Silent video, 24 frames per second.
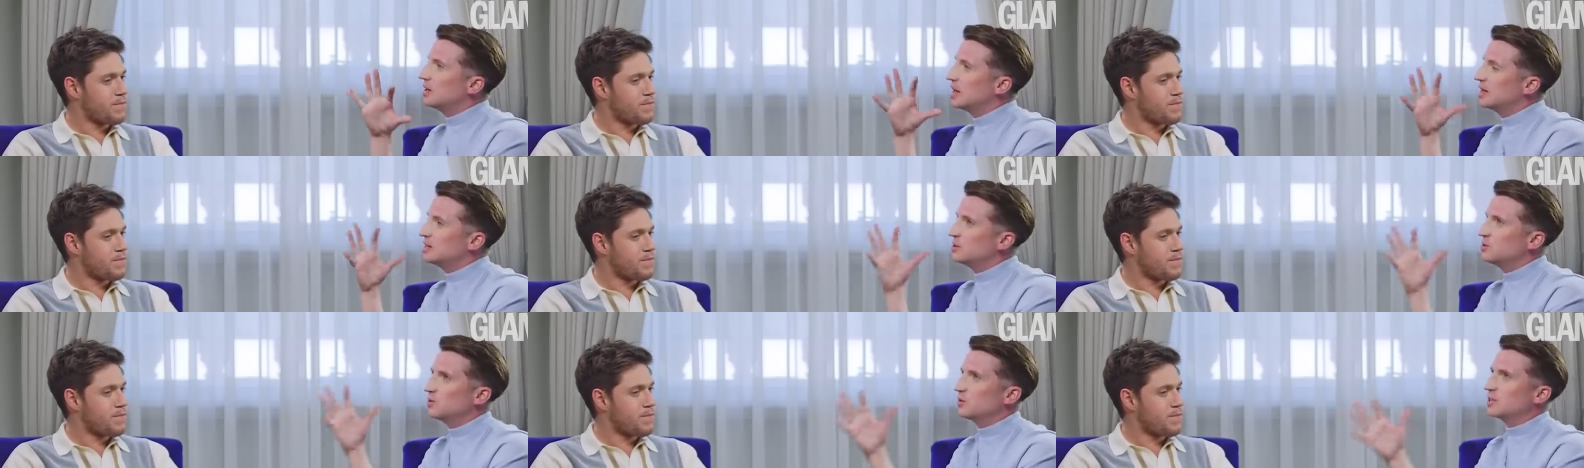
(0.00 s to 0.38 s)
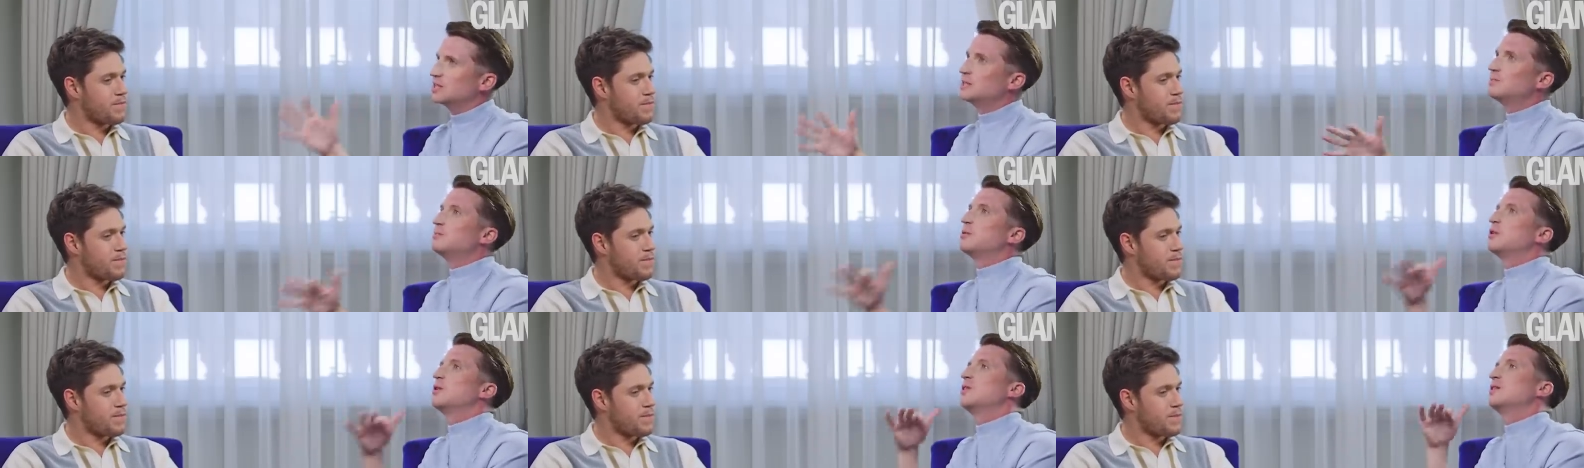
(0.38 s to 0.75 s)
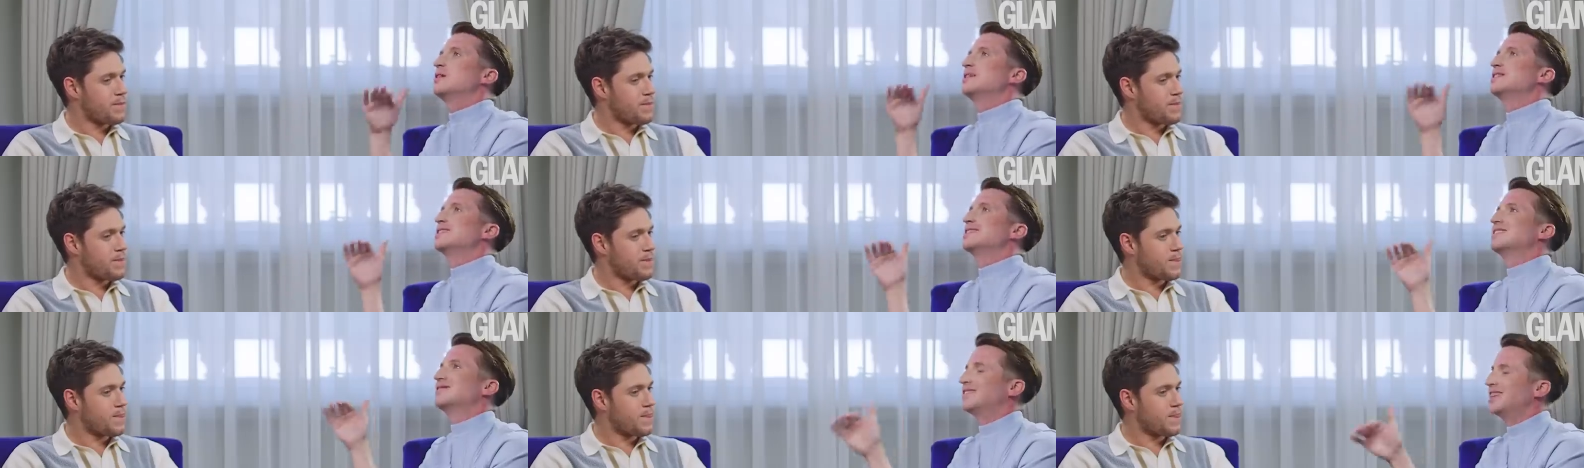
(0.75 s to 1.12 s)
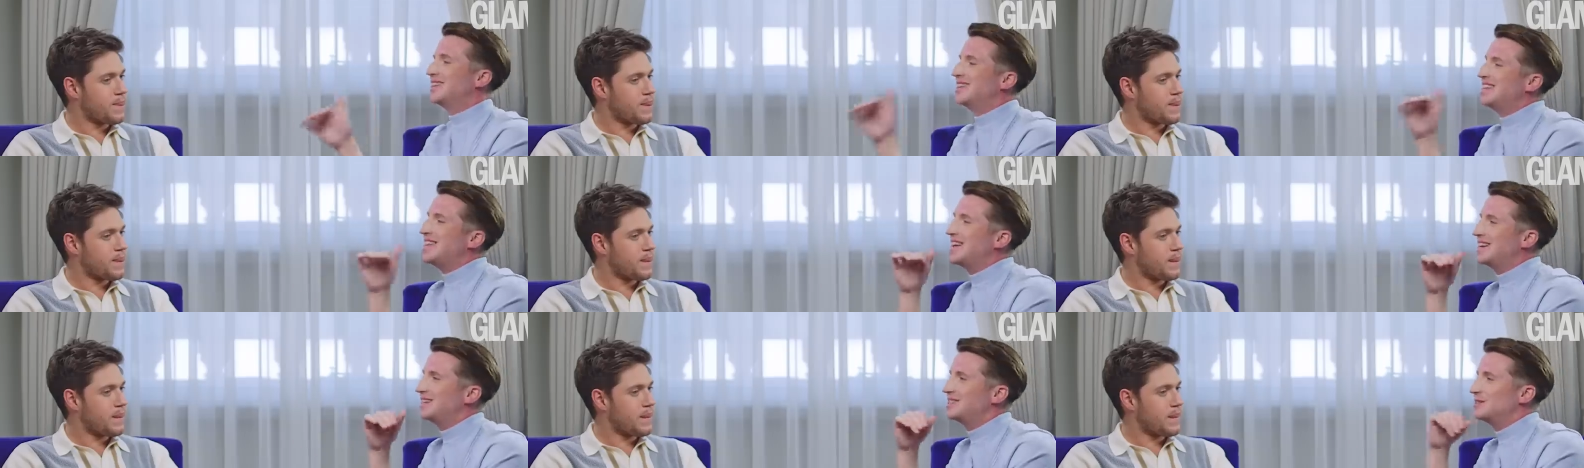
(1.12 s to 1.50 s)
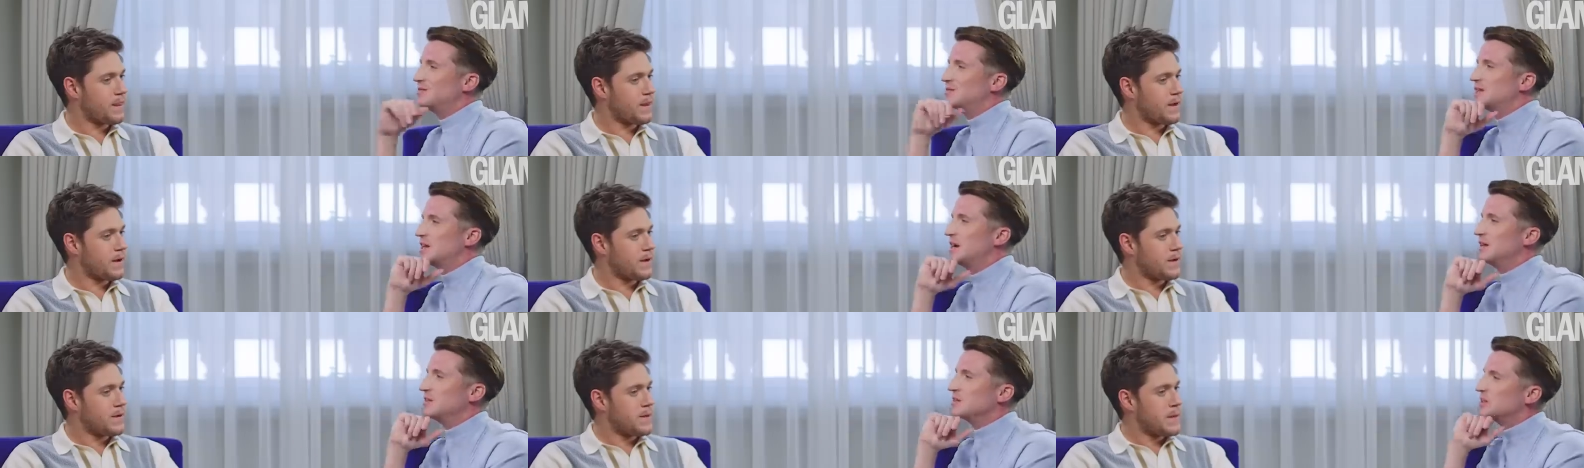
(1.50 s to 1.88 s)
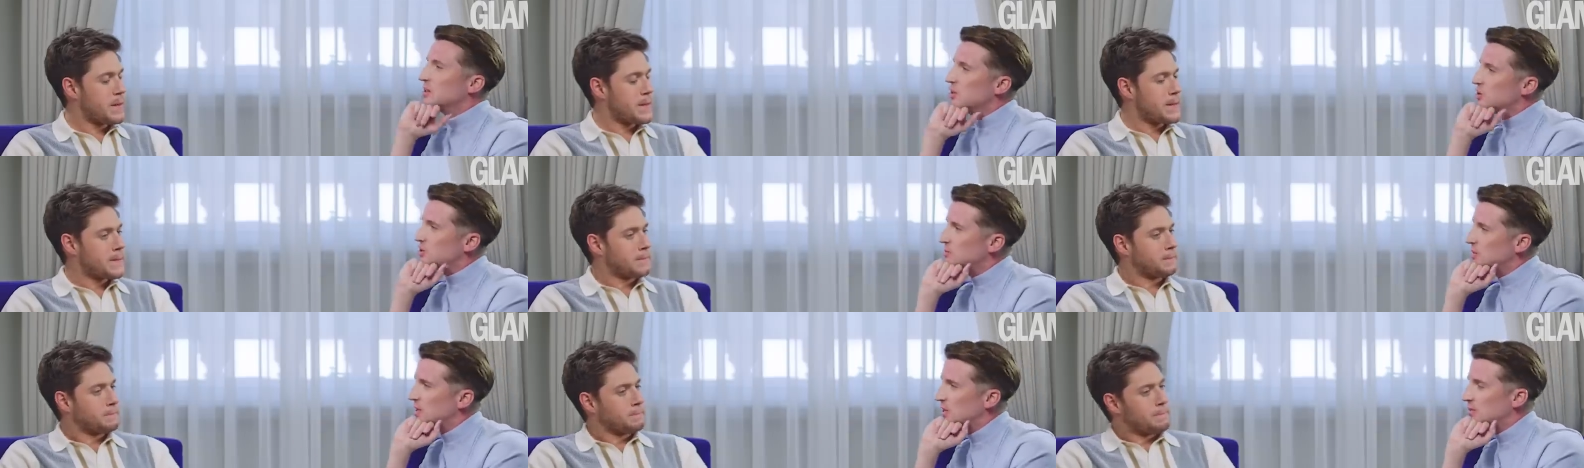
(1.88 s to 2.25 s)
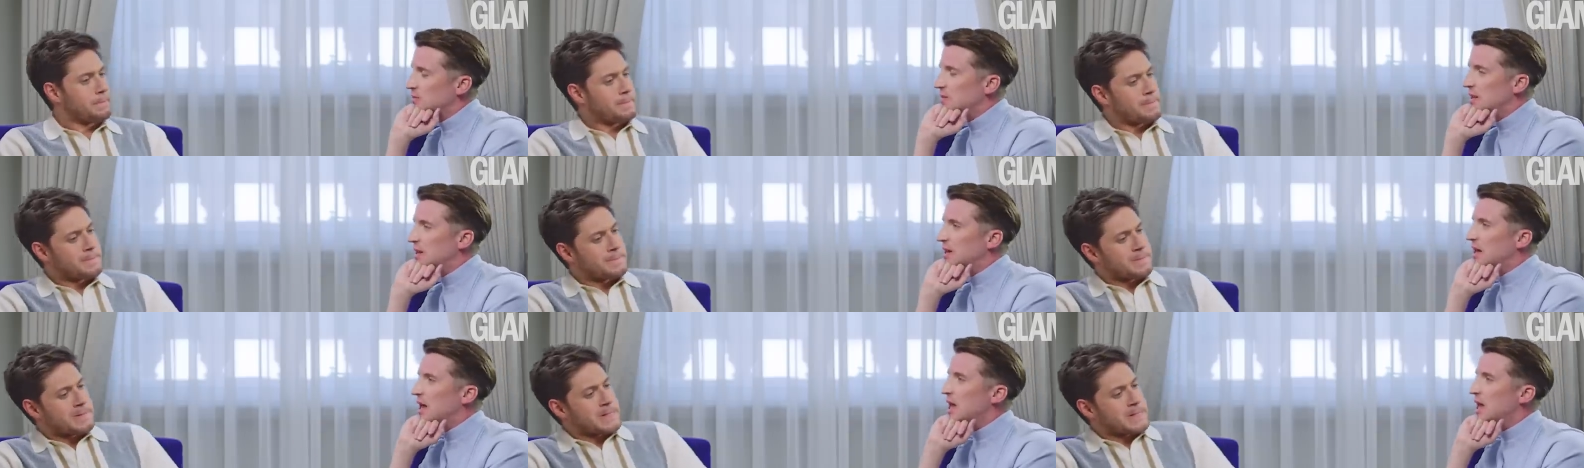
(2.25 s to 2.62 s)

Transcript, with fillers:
Speaker 1: has your experience of the negative side of social media been